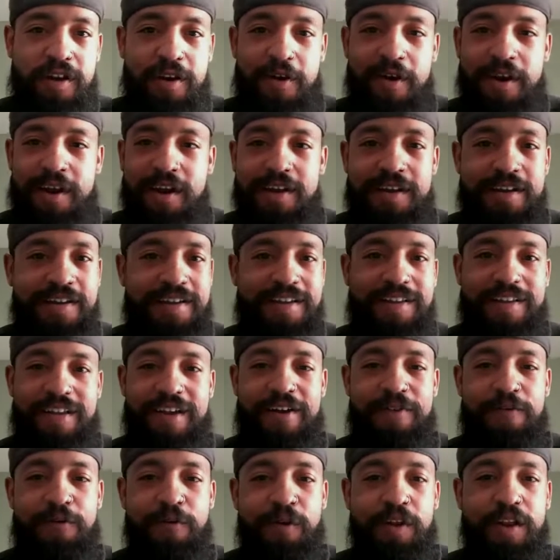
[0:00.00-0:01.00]
I
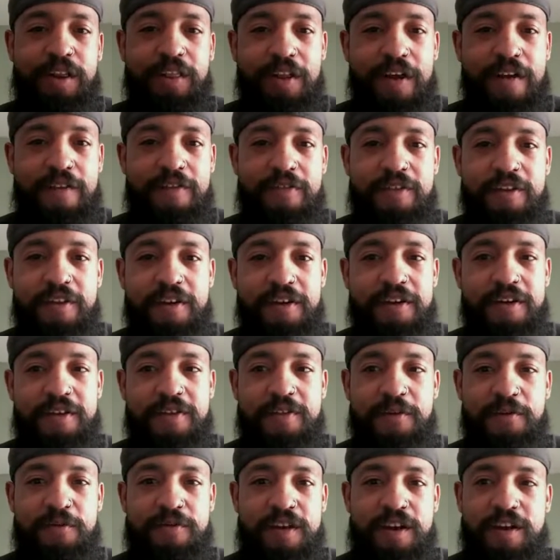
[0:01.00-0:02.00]
really love
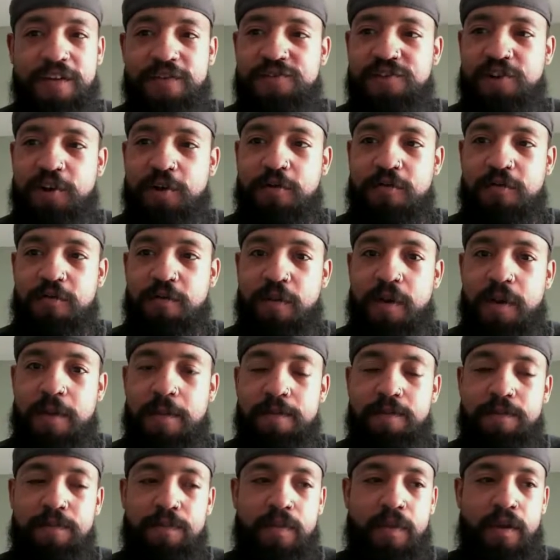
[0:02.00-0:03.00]
those kind of shows, but
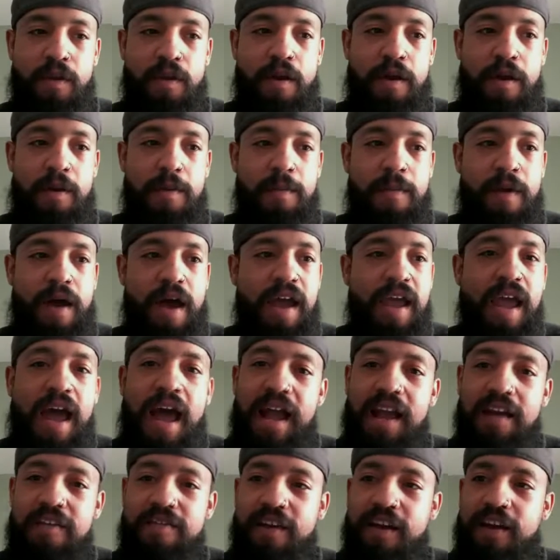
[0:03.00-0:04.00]

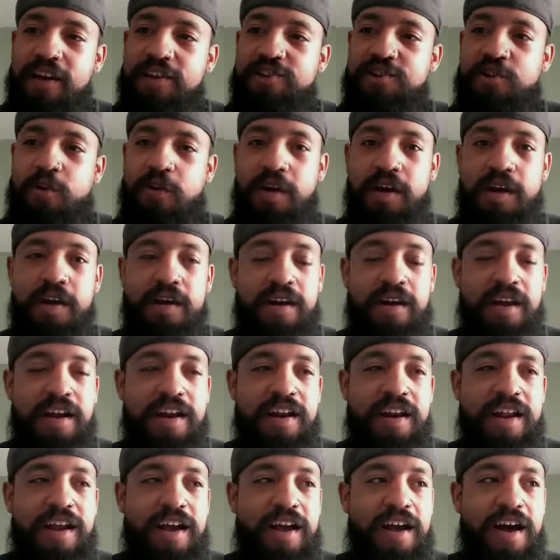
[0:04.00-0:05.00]
I guess I enjoy it.
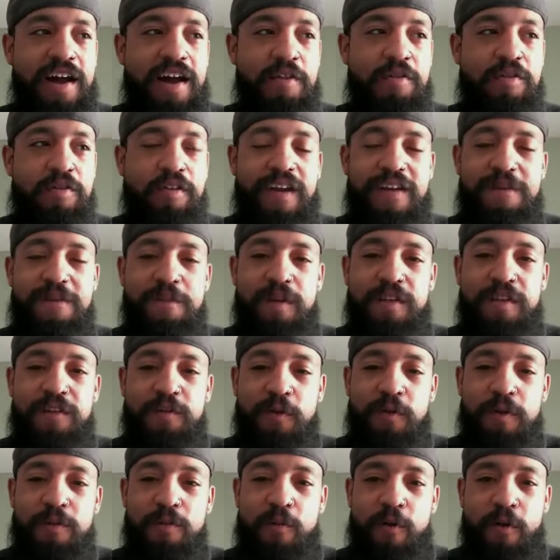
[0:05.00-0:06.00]
And honestly, I've been
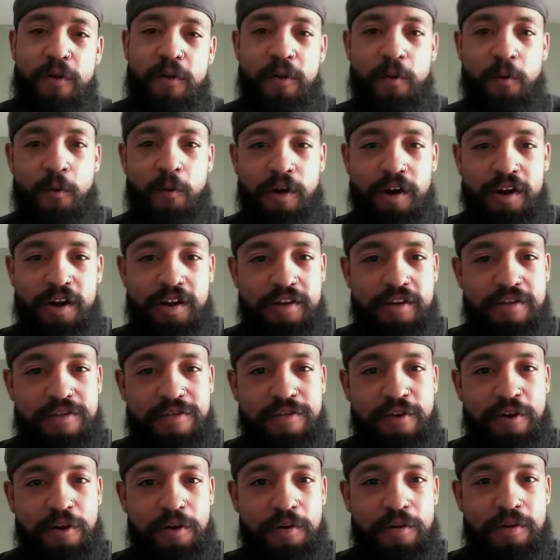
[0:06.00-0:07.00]
to it more than once,
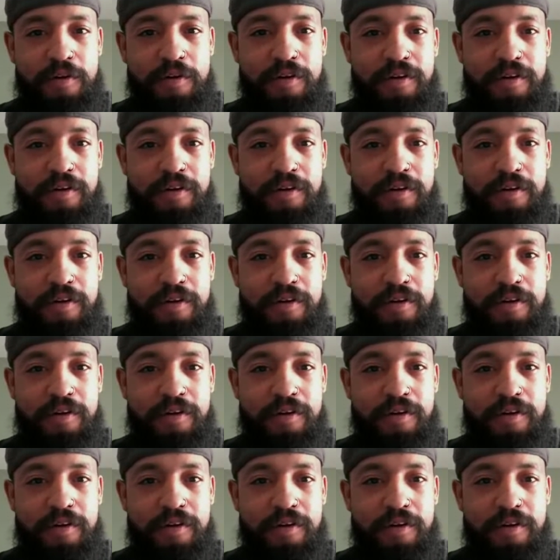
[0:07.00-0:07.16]
so